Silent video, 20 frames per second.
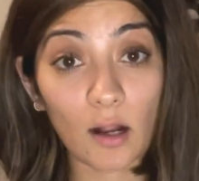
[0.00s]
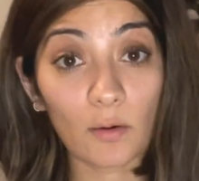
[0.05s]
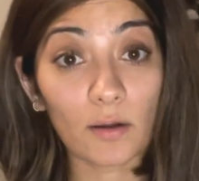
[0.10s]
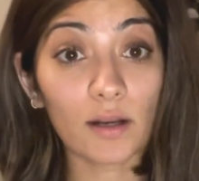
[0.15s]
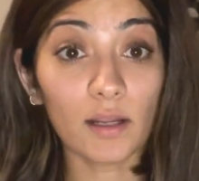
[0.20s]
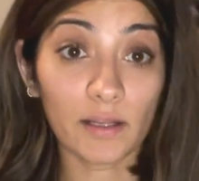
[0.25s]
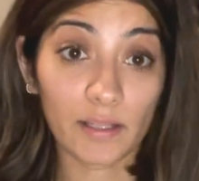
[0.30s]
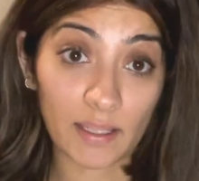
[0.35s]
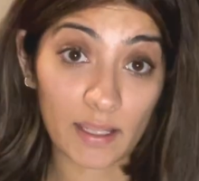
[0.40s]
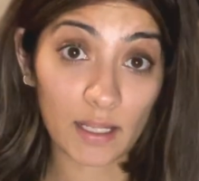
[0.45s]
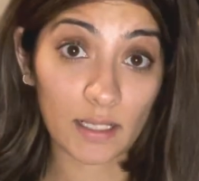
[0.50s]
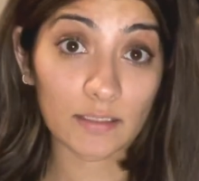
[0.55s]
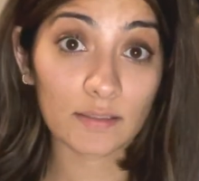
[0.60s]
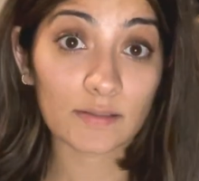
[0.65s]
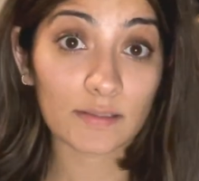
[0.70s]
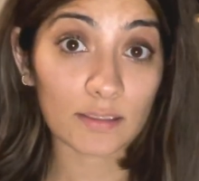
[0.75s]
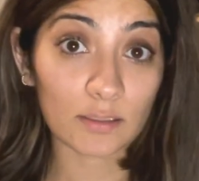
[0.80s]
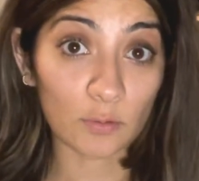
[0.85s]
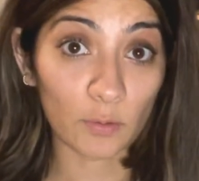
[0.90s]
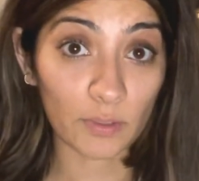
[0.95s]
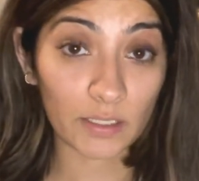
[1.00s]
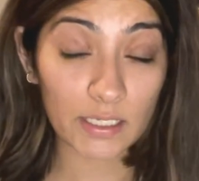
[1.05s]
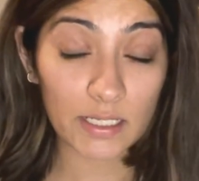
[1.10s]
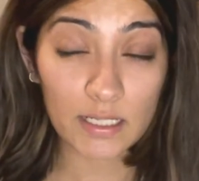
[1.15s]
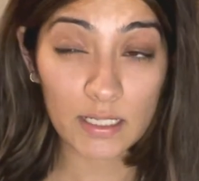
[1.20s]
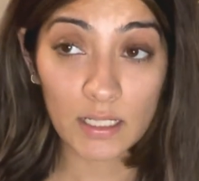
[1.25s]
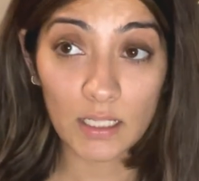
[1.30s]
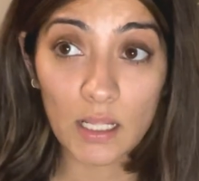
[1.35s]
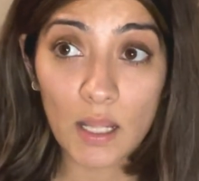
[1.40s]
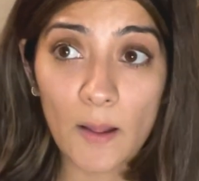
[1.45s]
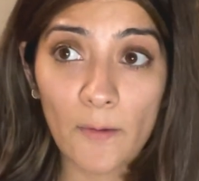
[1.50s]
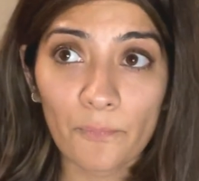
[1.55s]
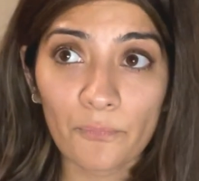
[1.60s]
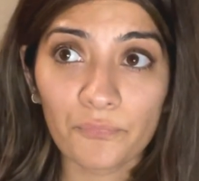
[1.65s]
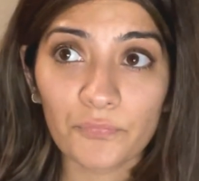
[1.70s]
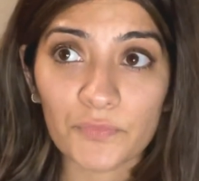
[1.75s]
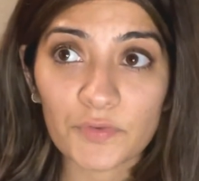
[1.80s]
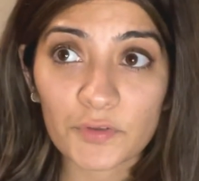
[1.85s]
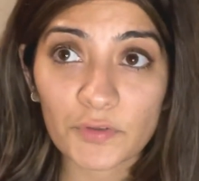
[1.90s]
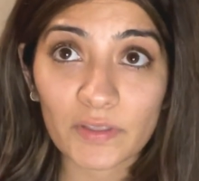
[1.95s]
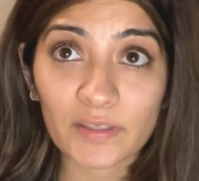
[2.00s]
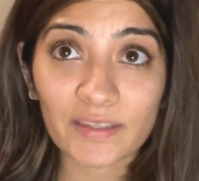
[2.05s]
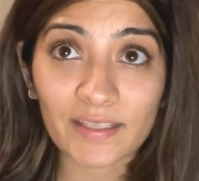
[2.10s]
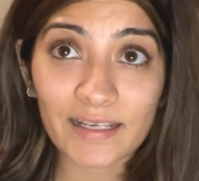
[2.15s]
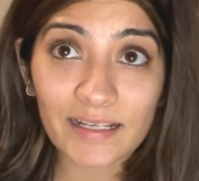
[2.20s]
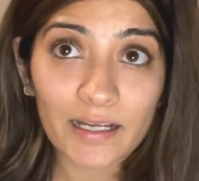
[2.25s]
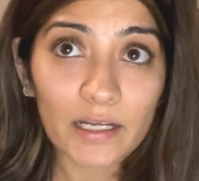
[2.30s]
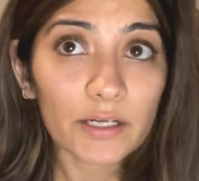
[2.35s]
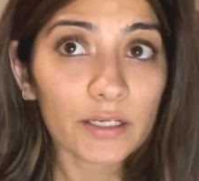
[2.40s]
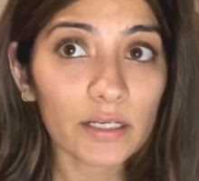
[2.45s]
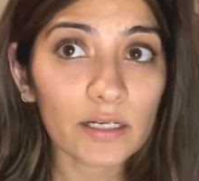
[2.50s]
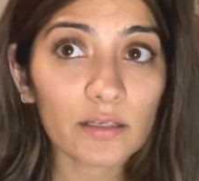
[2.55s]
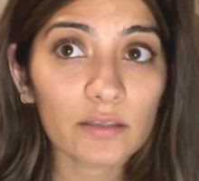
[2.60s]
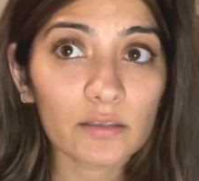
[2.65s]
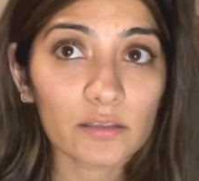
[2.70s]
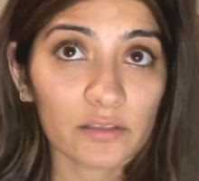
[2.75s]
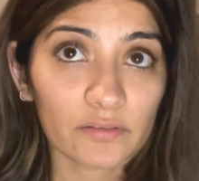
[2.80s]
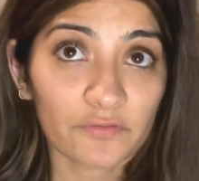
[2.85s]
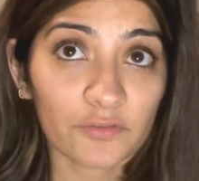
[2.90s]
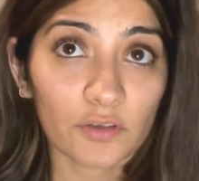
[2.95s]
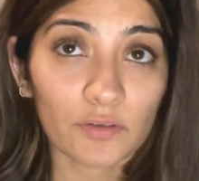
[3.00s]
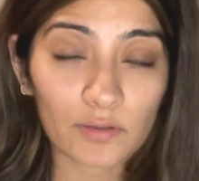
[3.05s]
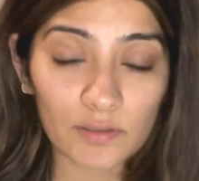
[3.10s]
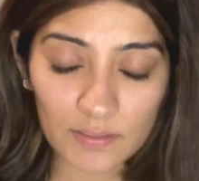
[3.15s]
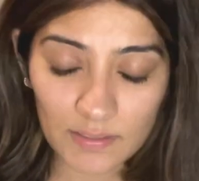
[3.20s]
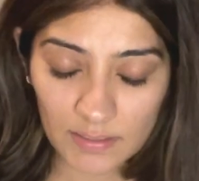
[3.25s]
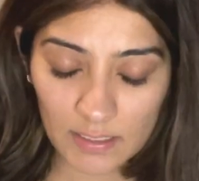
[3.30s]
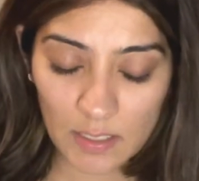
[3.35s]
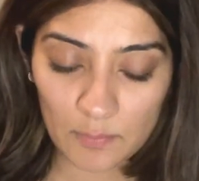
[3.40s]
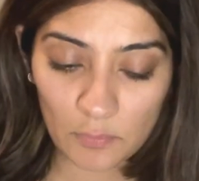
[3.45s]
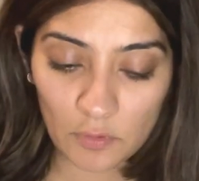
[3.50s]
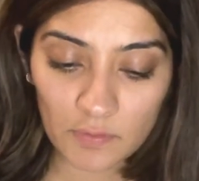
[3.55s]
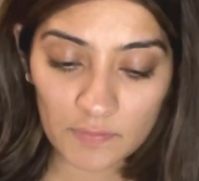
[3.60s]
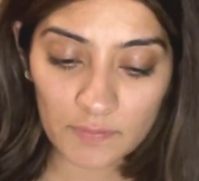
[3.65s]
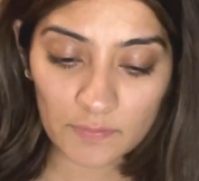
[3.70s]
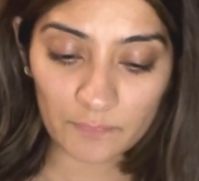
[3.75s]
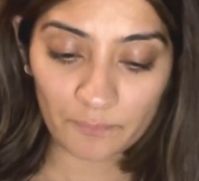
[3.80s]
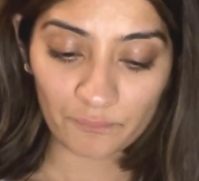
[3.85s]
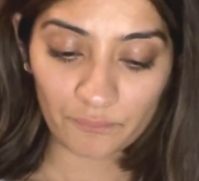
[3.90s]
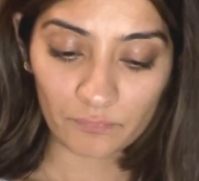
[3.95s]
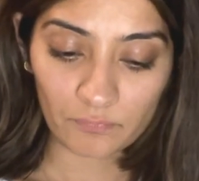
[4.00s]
again slowly. So the thing I did different this time was,